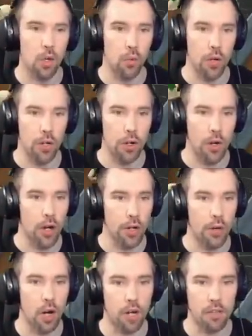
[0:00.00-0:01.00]
while you're
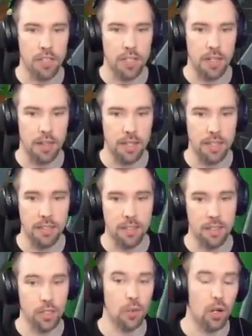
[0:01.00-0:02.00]
auto harvesting
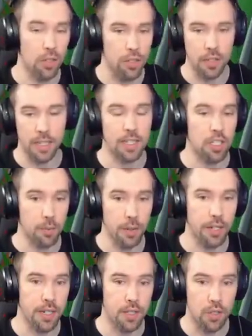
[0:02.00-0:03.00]
this, you'll also get
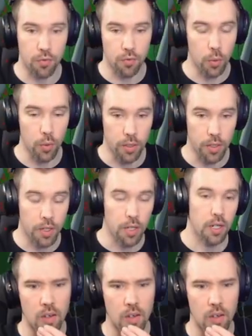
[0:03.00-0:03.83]
experience for